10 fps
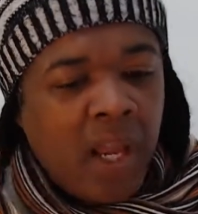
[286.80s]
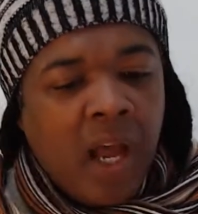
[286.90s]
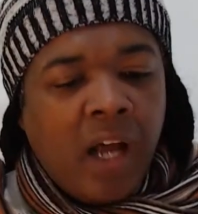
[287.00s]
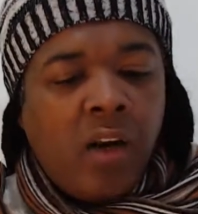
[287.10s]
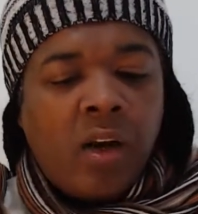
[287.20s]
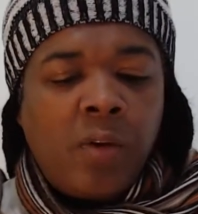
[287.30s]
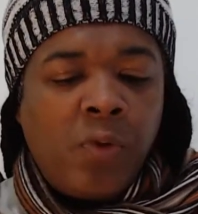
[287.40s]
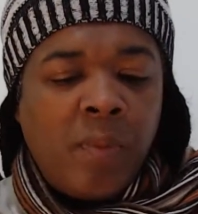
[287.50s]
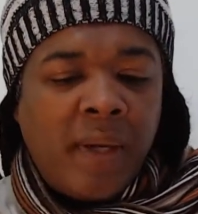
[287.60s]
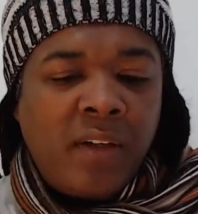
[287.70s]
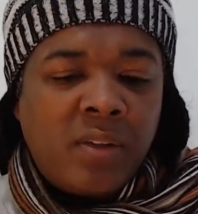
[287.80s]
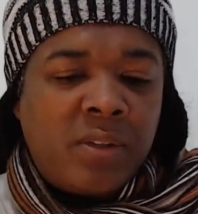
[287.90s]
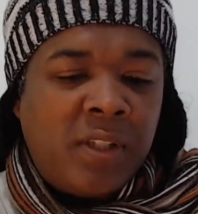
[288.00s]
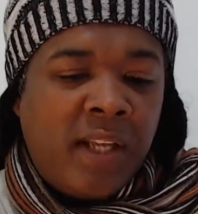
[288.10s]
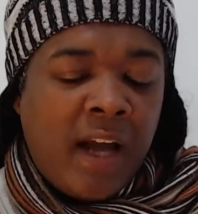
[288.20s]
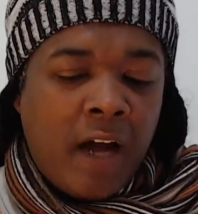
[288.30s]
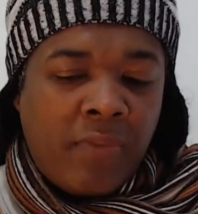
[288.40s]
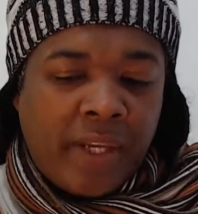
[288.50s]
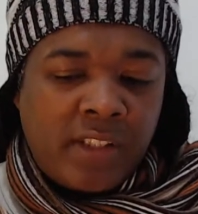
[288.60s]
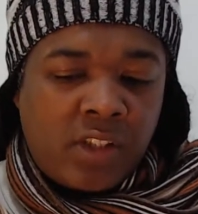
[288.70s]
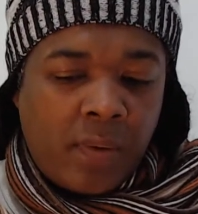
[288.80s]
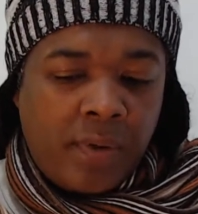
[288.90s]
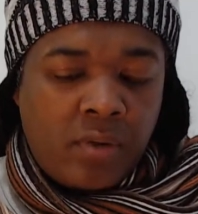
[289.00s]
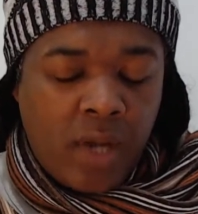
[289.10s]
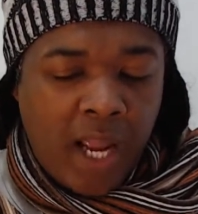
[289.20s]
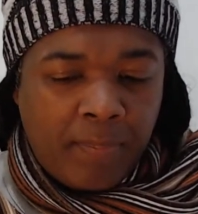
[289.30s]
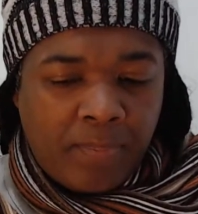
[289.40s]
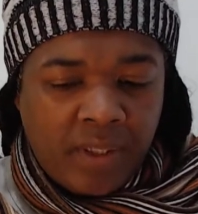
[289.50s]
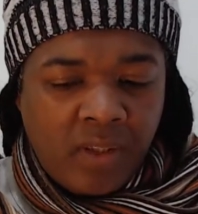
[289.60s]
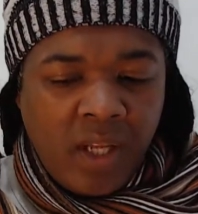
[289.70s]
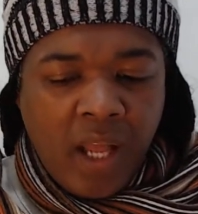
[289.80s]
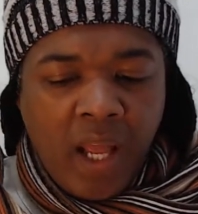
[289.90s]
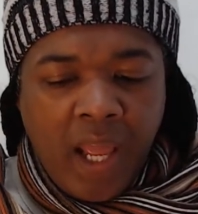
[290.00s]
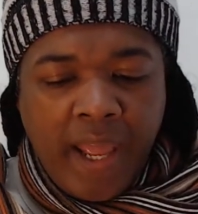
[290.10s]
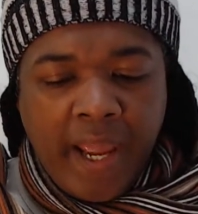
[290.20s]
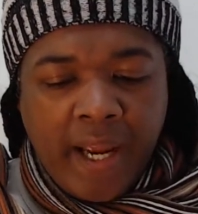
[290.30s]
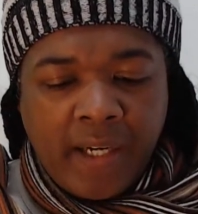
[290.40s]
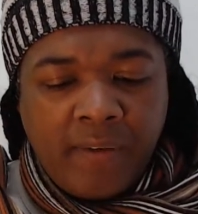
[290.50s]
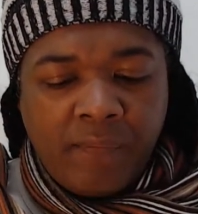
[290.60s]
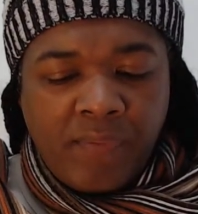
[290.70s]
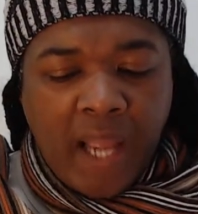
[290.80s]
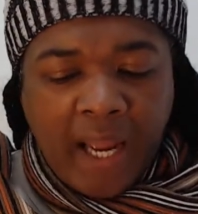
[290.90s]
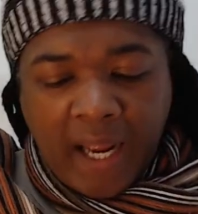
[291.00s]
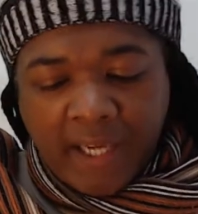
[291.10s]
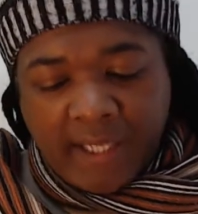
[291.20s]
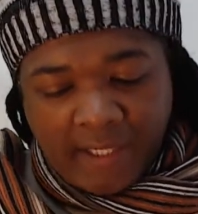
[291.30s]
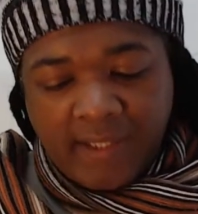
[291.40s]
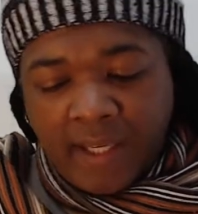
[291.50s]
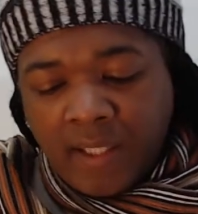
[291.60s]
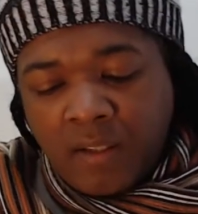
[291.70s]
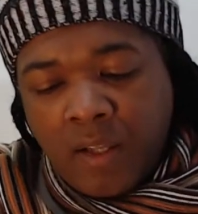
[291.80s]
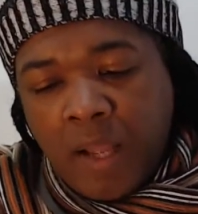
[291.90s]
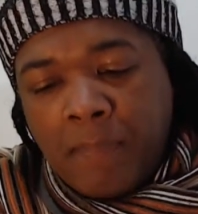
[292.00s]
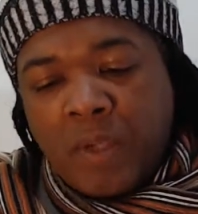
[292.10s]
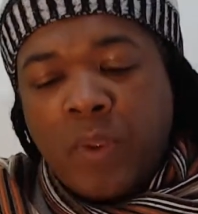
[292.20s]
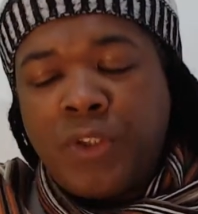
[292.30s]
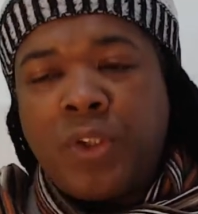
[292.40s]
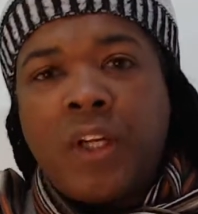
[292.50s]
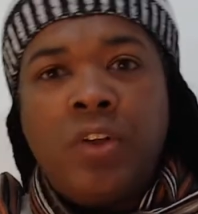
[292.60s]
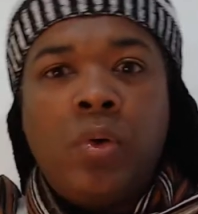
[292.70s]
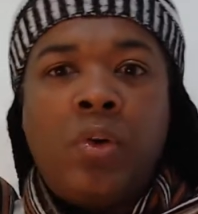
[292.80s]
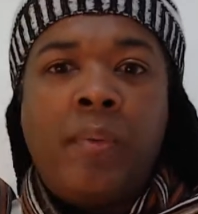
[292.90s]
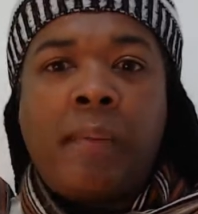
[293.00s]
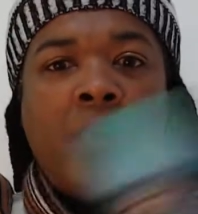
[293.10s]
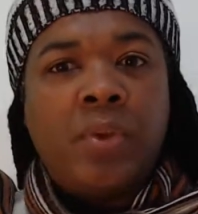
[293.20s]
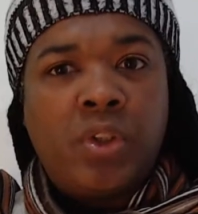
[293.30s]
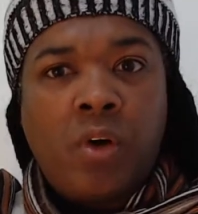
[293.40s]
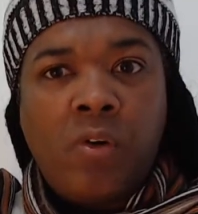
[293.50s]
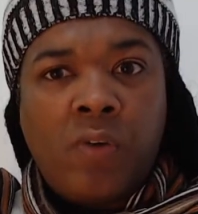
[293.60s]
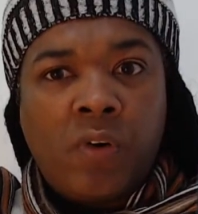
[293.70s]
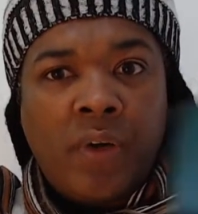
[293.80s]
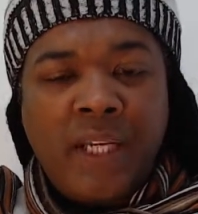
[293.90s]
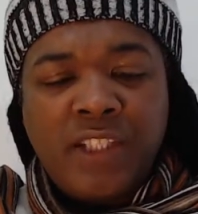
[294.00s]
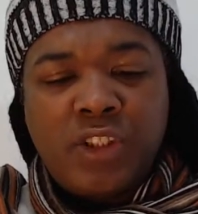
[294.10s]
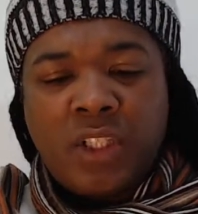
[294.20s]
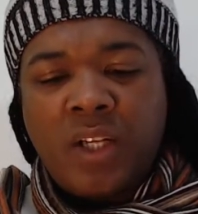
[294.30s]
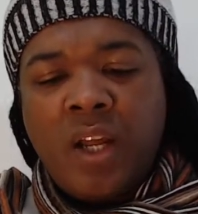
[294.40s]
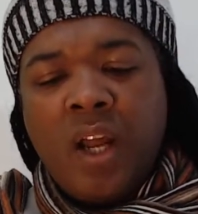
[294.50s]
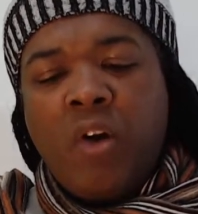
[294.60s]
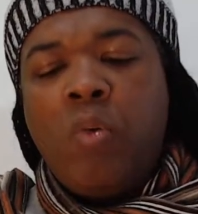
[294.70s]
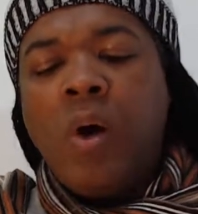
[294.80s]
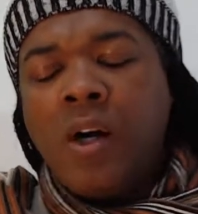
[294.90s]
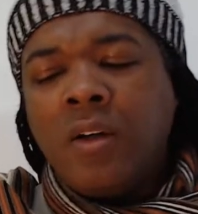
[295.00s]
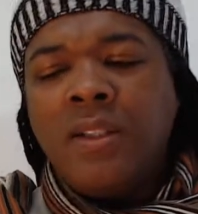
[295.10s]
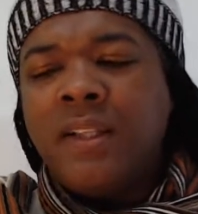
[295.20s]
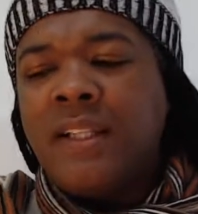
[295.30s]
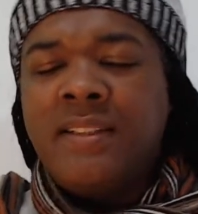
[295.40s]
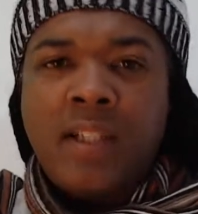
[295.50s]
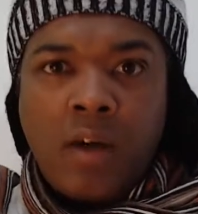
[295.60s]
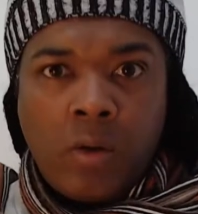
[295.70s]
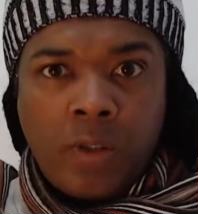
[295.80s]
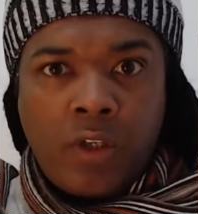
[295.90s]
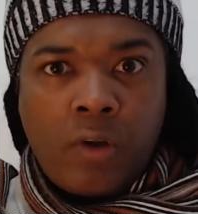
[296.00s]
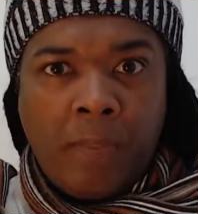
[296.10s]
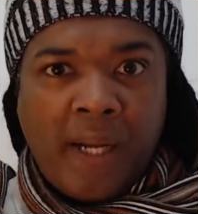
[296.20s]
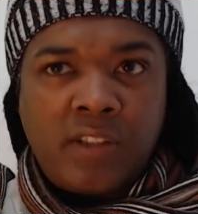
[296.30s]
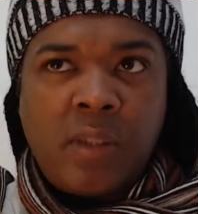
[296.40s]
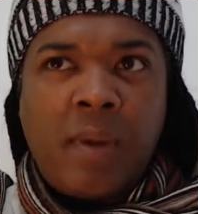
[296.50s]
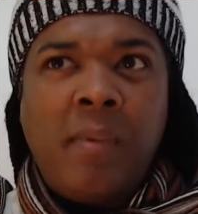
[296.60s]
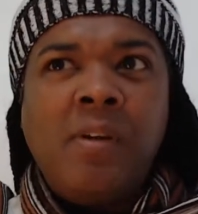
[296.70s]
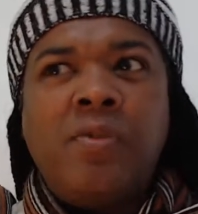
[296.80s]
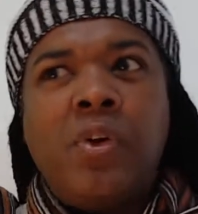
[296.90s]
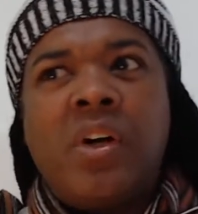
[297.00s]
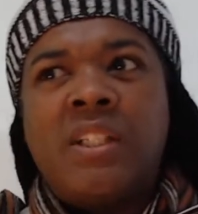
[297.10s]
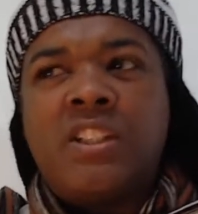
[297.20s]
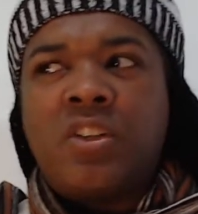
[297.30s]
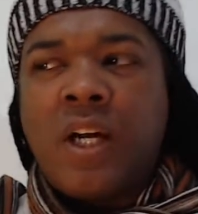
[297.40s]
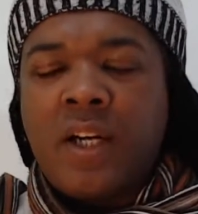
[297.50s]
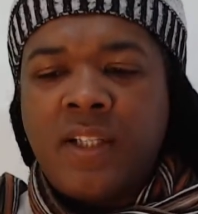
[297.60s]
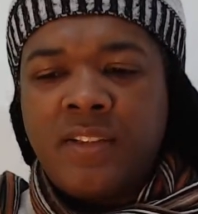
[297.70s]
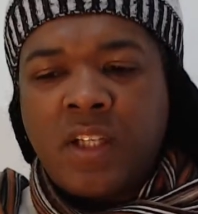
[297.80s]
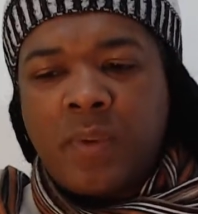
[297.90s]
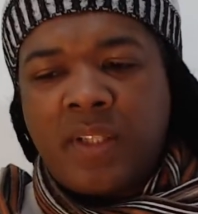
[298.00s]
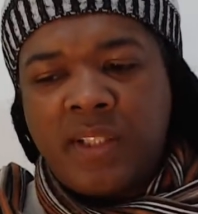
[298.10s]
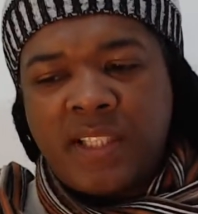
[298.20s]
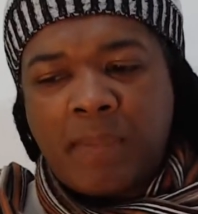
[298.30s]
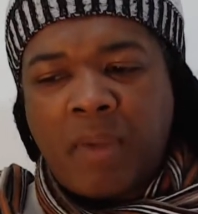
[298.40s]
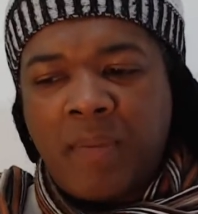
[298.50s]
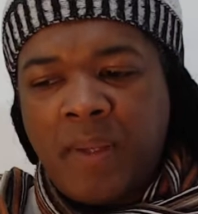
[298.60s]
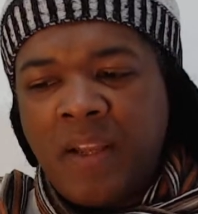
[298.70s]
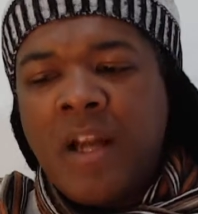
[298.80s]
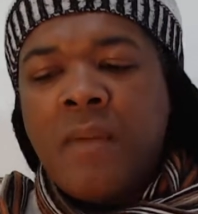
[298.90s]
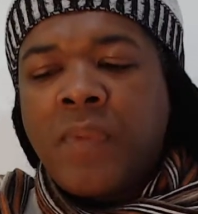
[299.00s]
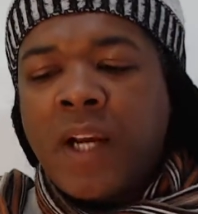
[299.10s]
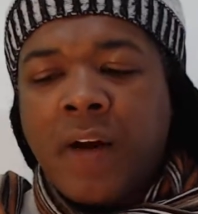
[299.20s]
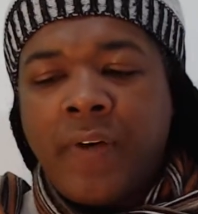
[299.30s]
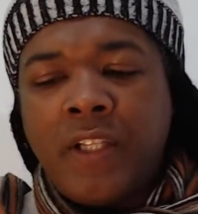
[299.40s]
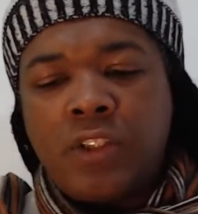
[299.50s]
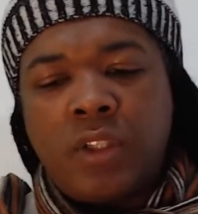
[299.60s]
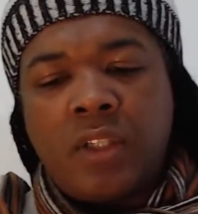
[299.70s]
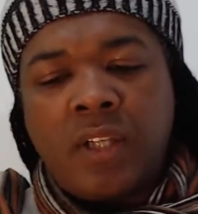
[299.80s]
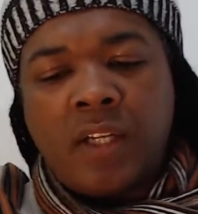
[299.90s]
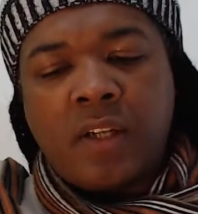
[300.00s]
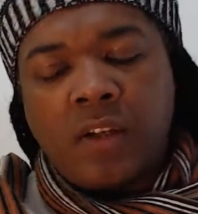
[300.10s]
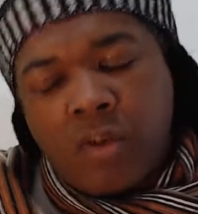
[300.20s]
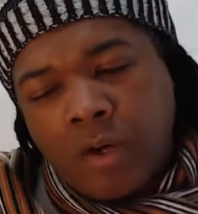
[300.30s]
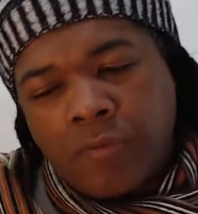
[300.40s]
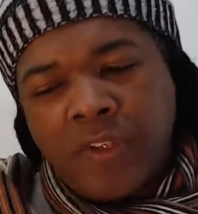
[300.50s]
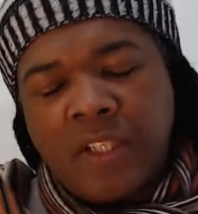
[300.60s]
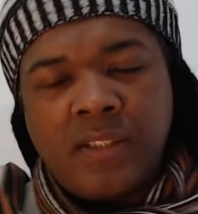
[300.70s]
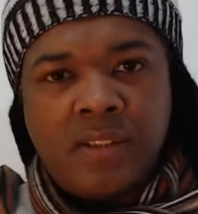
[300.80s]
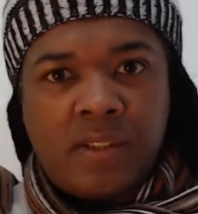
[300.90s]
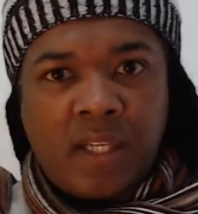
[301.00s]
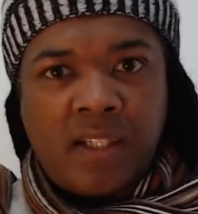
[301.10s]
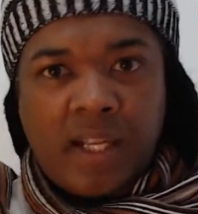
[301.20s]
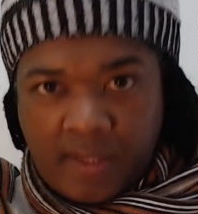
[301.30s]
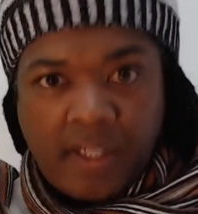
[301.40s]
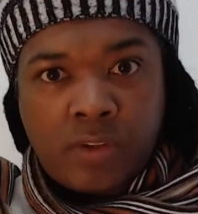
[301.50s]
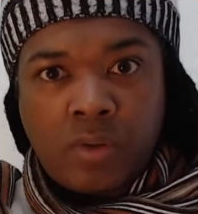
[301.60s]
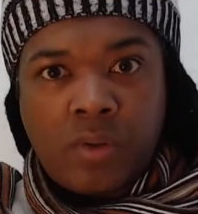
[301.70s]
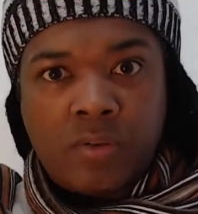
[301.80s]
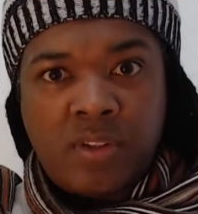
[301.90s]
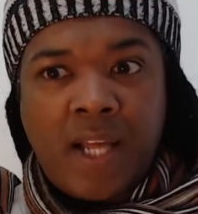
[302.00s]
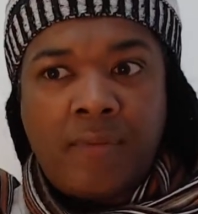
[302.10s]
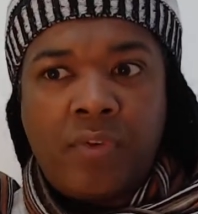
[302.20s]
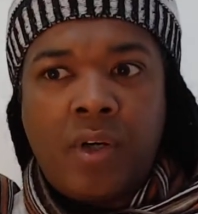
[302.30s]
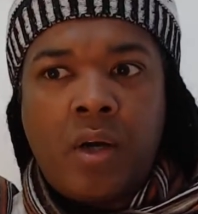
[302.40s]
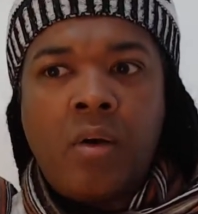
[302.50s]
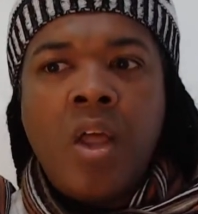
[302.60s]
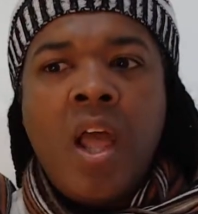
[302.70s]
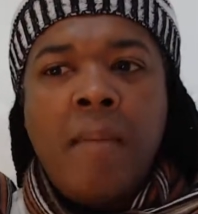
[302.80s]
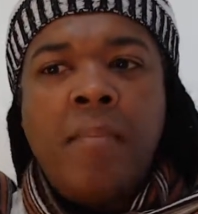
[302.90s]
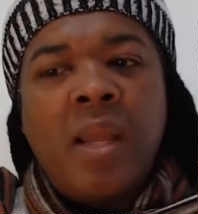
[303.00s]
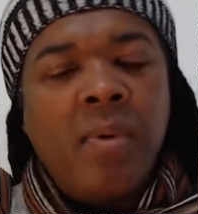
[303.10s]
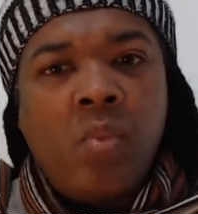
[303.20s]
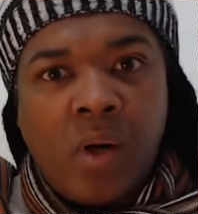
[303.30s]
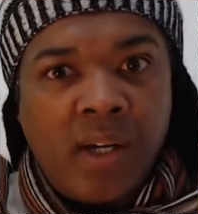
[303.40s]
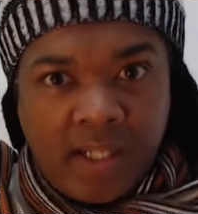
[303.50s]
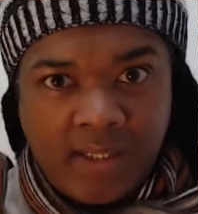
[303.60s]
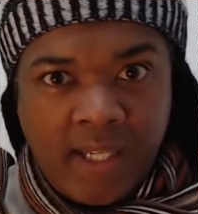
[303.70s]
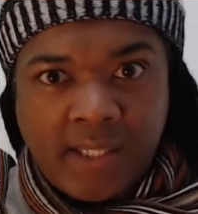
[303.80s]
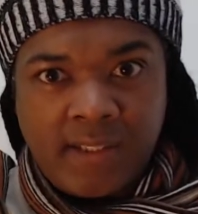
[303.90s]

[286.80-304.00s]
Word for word: A lot of you may not see how that is going to happen, and I get that. But what you can do, remember, with your overall energy, work on the things that are holding you back. So maybe if you are struggling still with things like maybe courage and confidence and that sort of stuff, you know. Maybe work at that.